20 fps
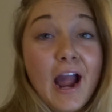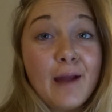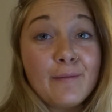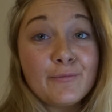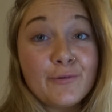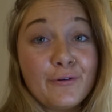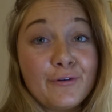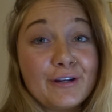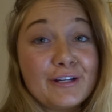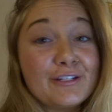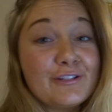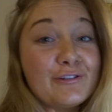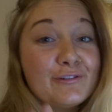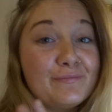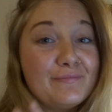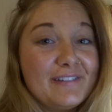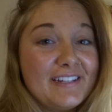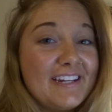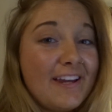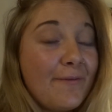I'm going to
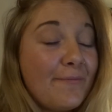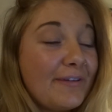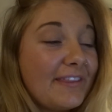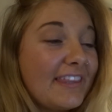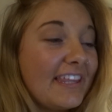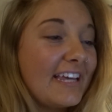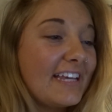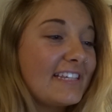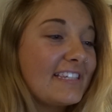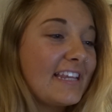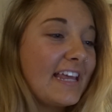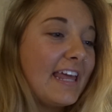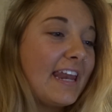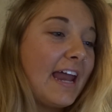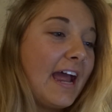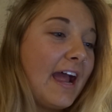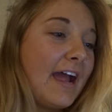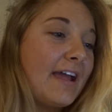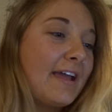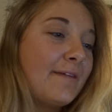be done with this, and
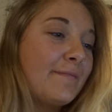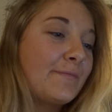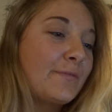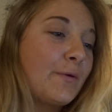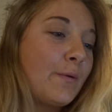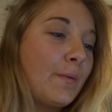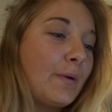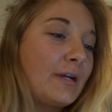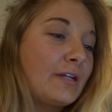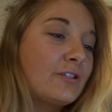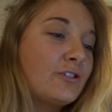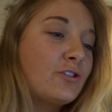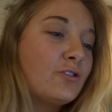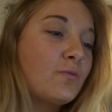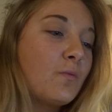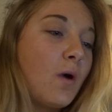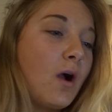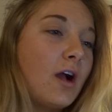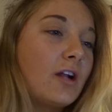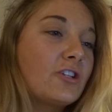I am going to
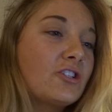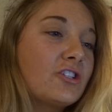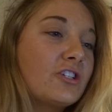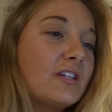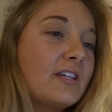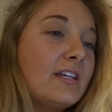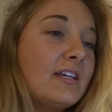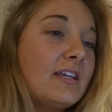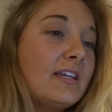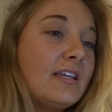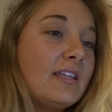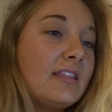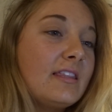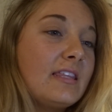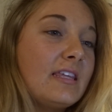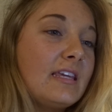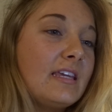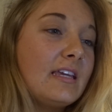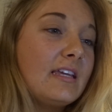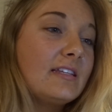watch
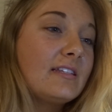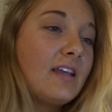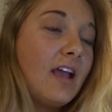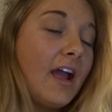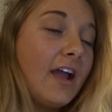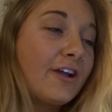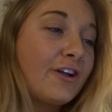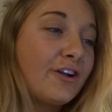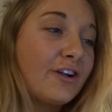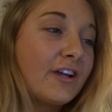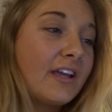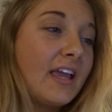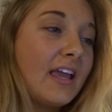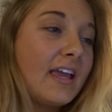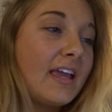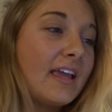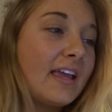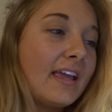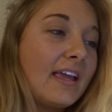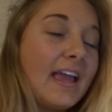the Tiger
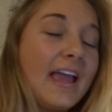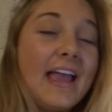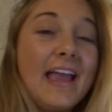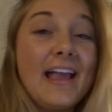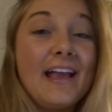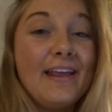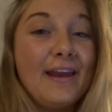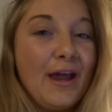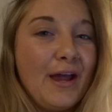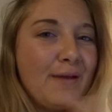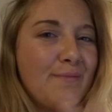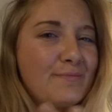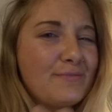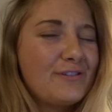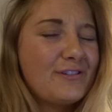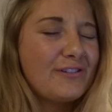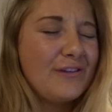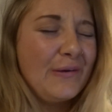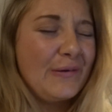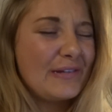King, and I'm
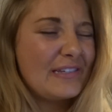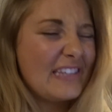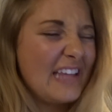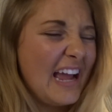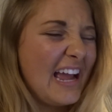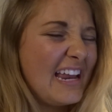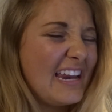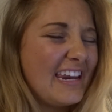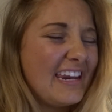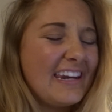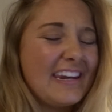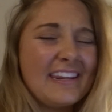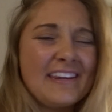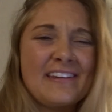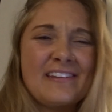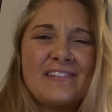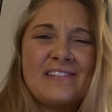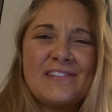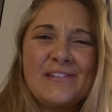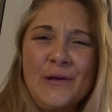so excited. It
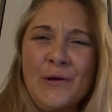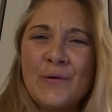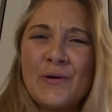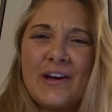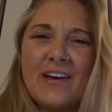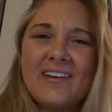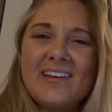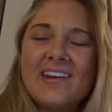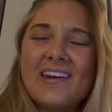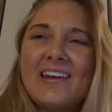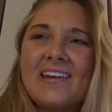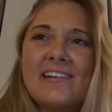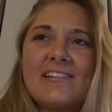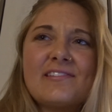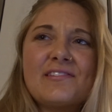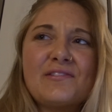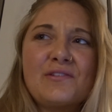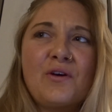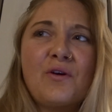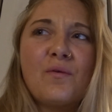is so good. It is
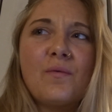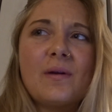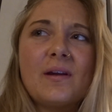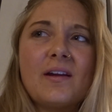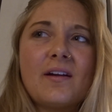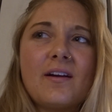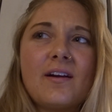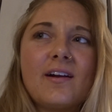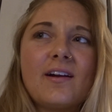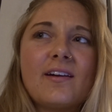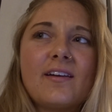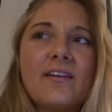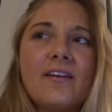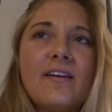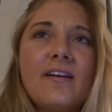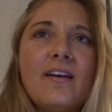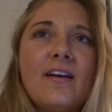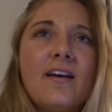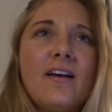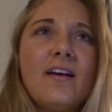so weird.
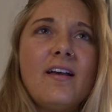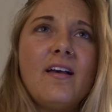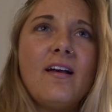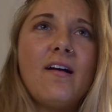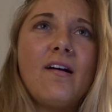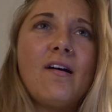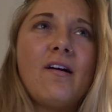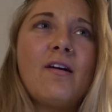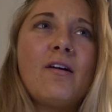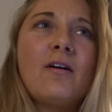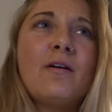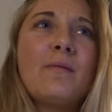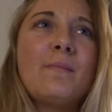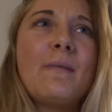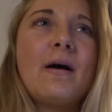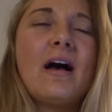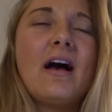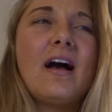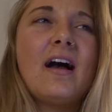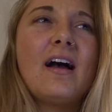Um,
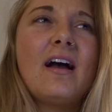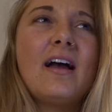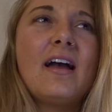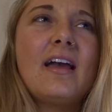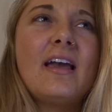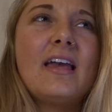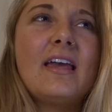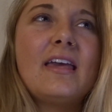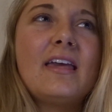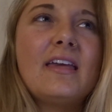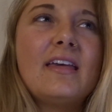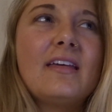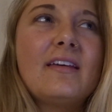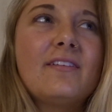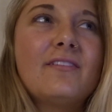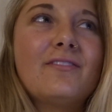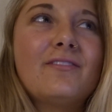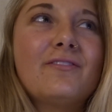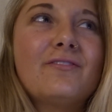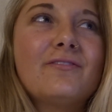I
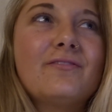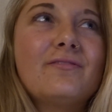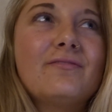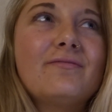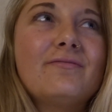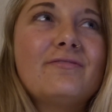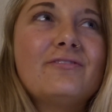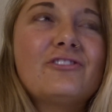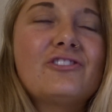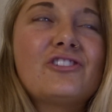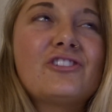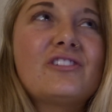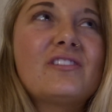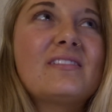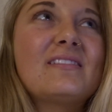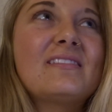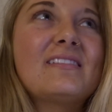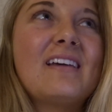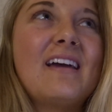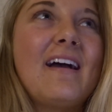
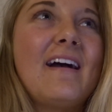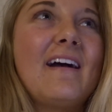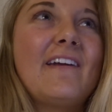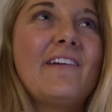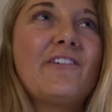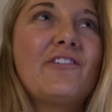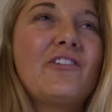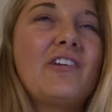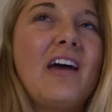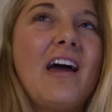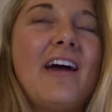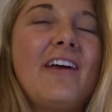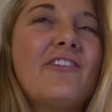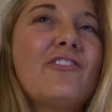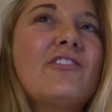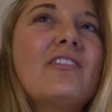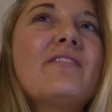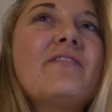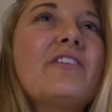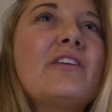just, I don't, I
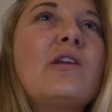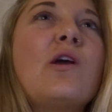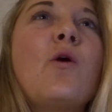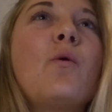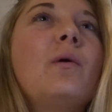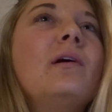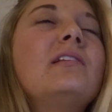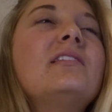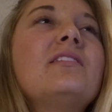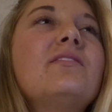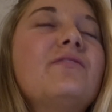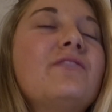don't even know what to